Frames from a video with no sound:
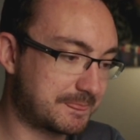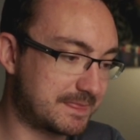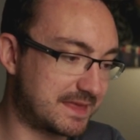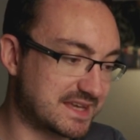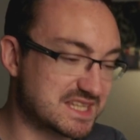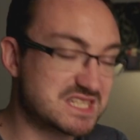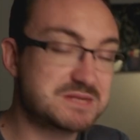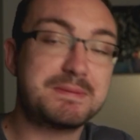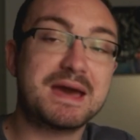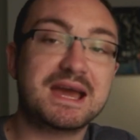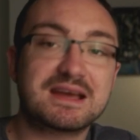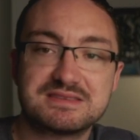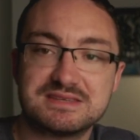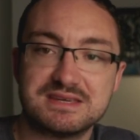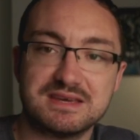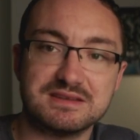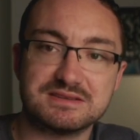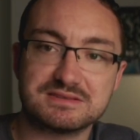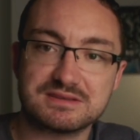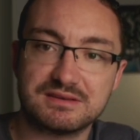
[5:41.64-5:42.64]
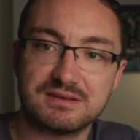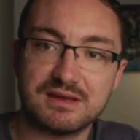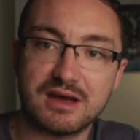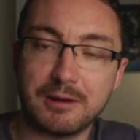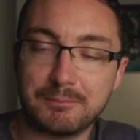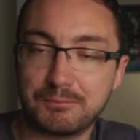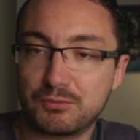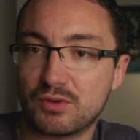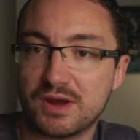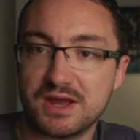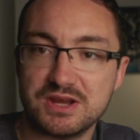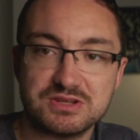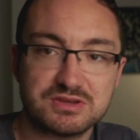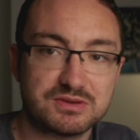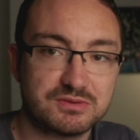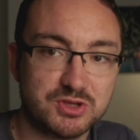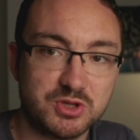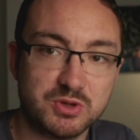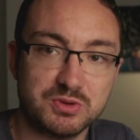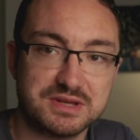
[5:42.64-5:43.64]
expected upgrade
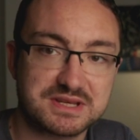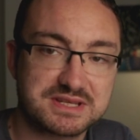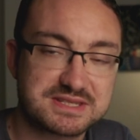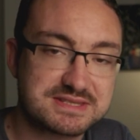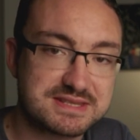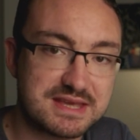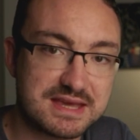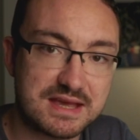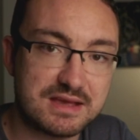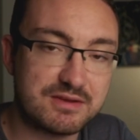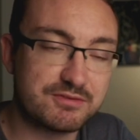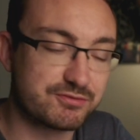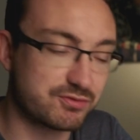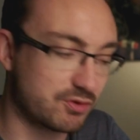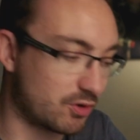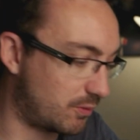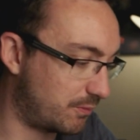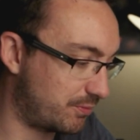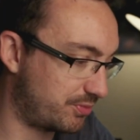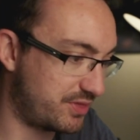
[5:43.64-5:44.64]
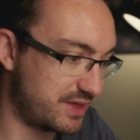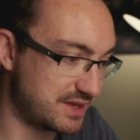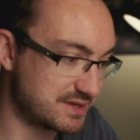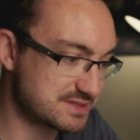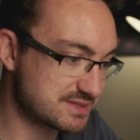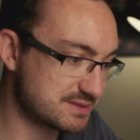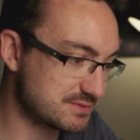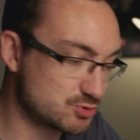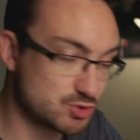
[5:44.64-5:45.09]
you'd see from this